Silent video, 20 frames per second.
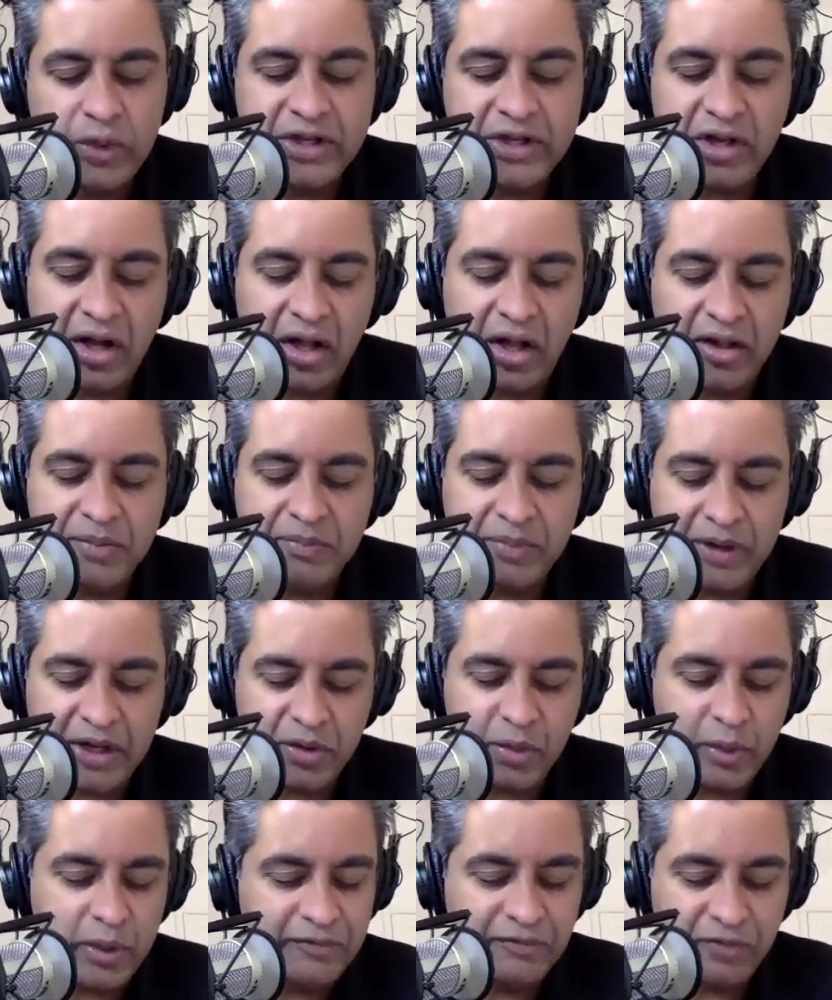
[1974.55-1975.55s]
we call it yeah,
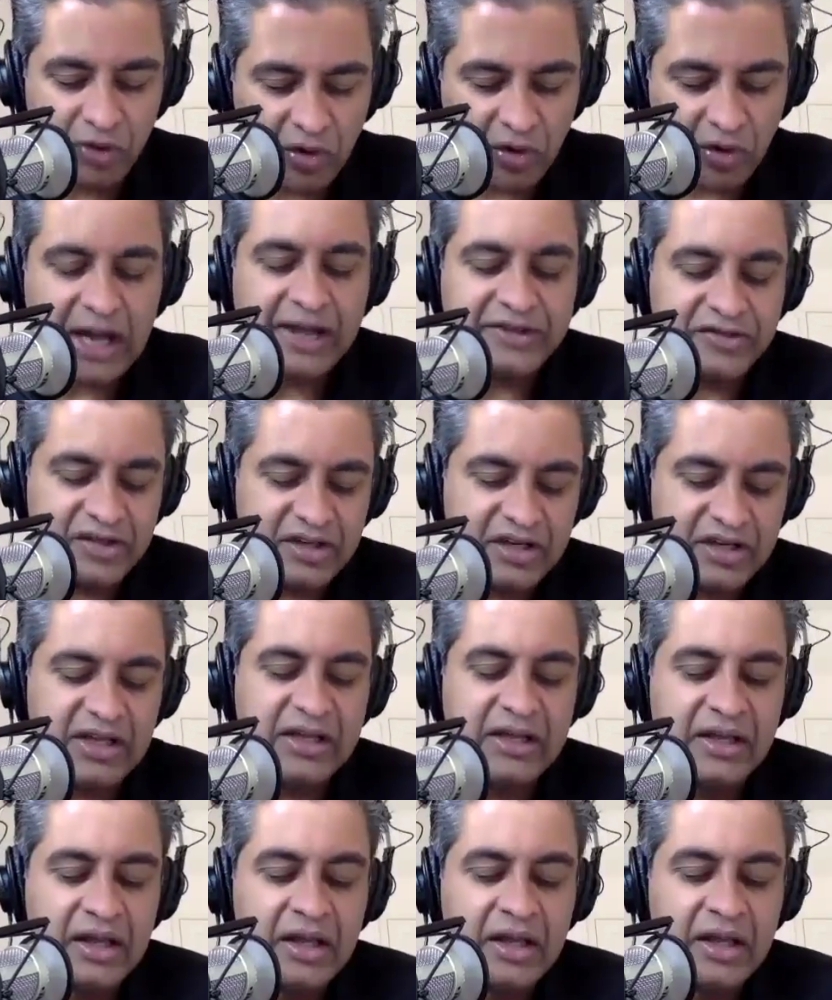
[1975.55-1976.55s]
by the so, way
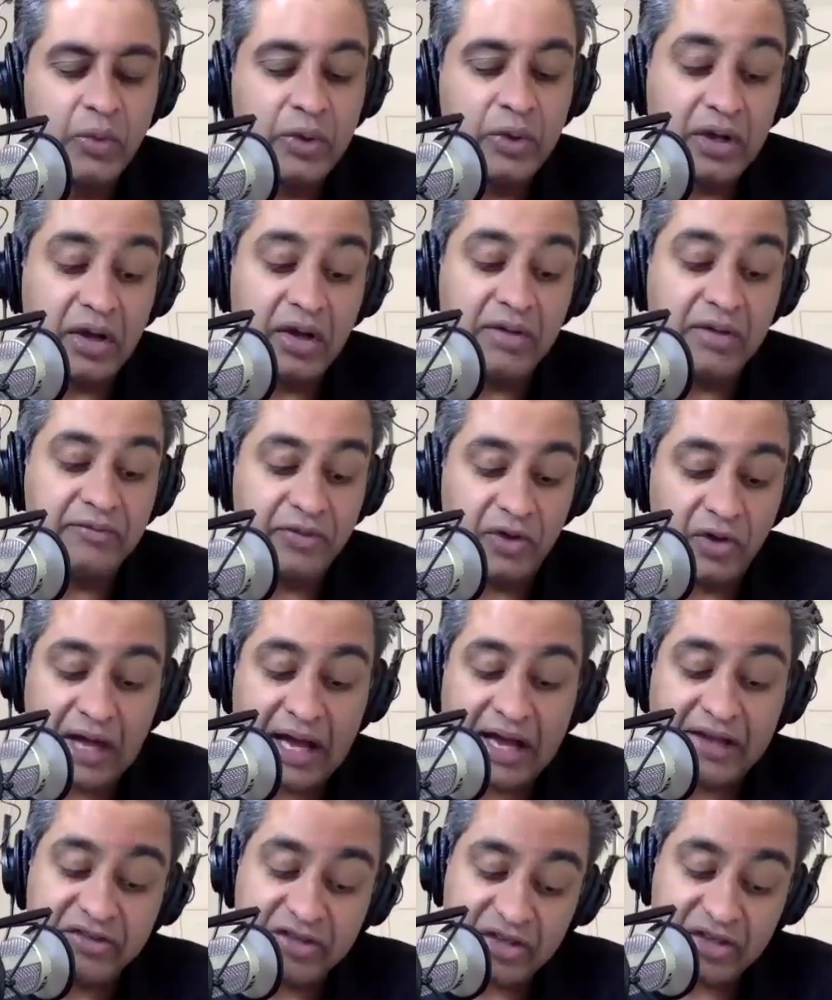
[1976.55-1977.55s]
velocity we call it
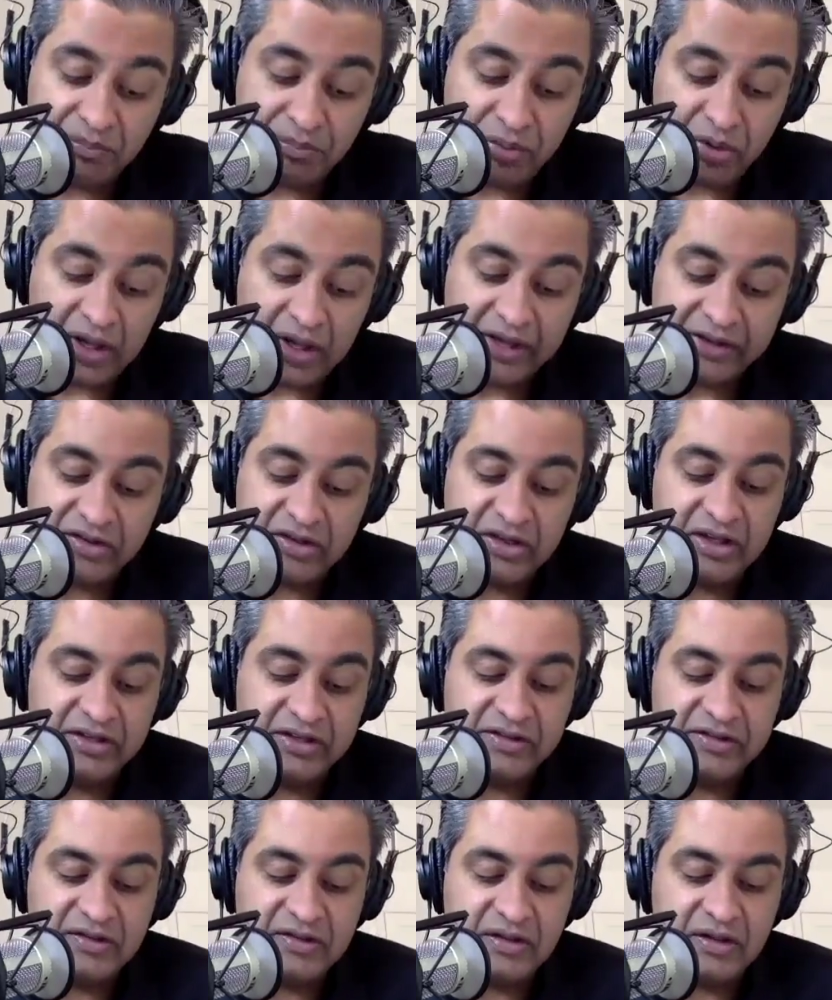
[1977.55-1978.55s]
velocity plus and
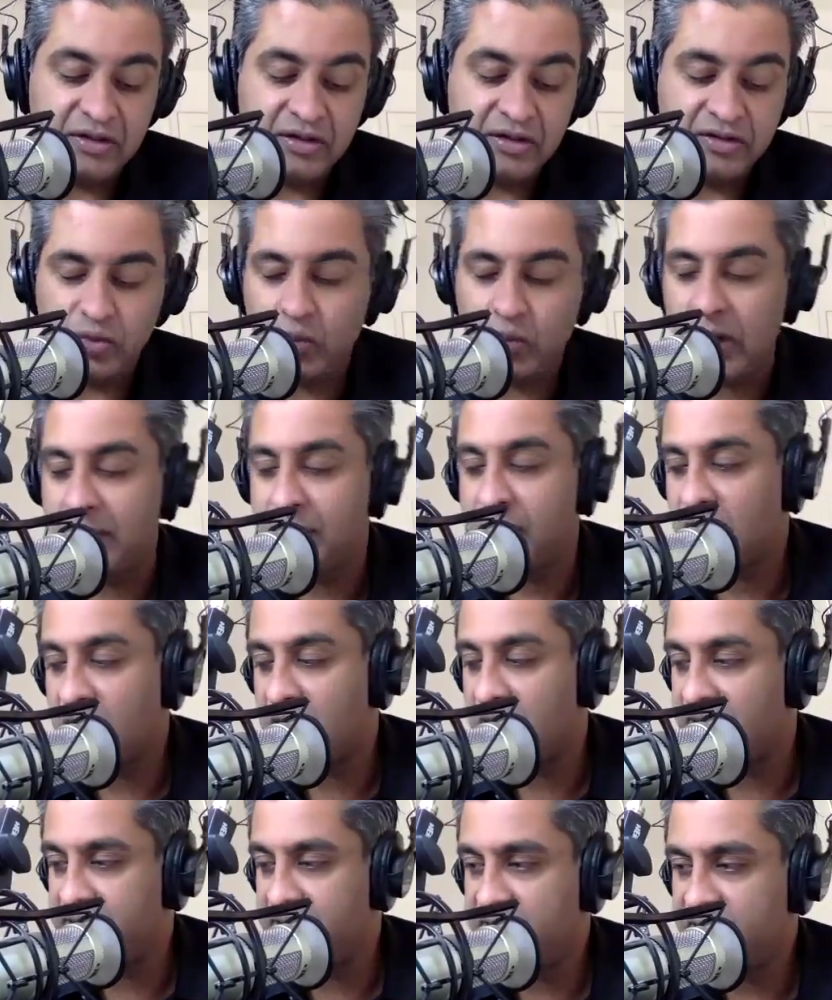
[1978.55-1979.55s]
it's there's a
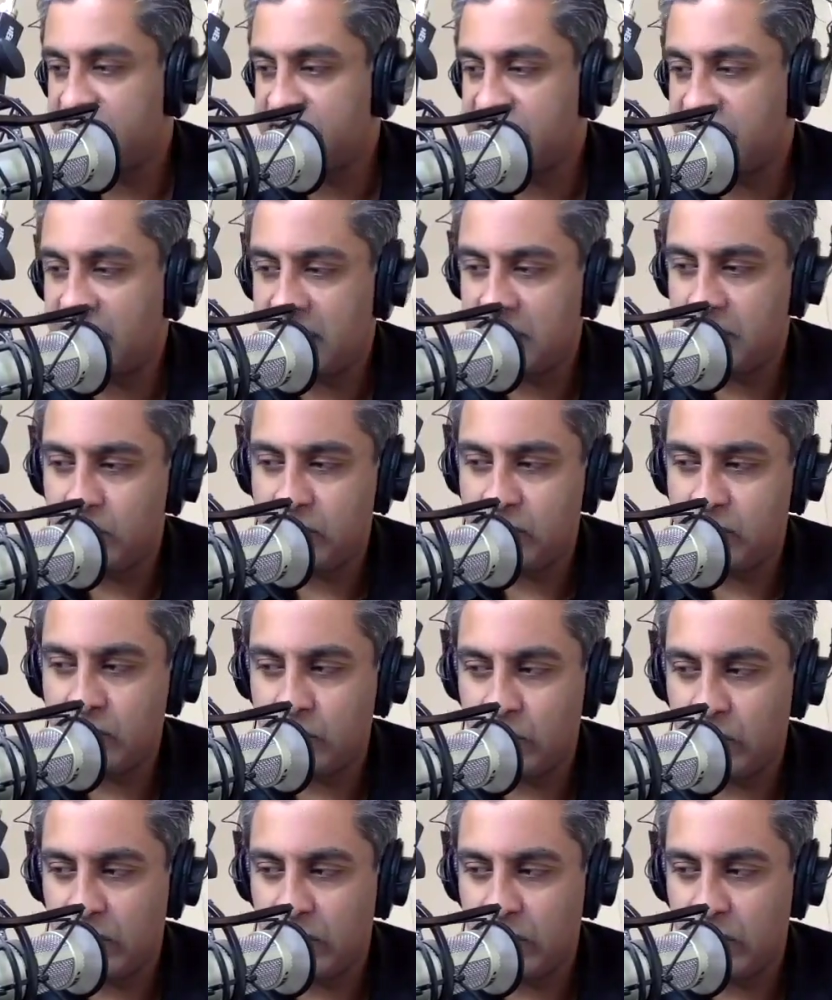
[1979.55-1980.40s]
webinar on this on